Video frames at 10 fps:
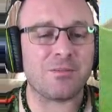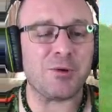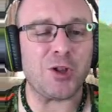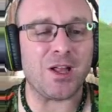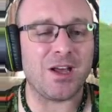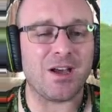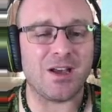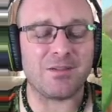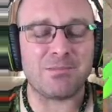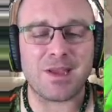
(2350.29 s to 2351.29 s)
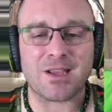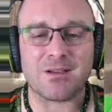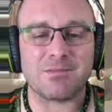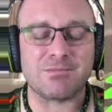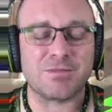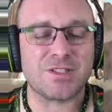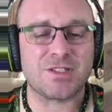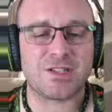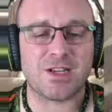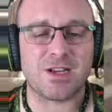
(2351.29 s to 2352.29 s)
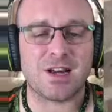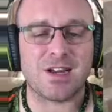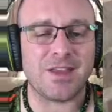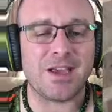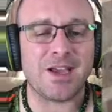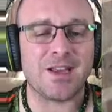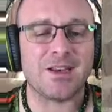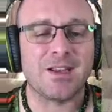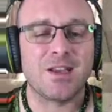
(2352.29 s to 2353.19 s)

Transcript: uh, I'd make a ton of bells on that.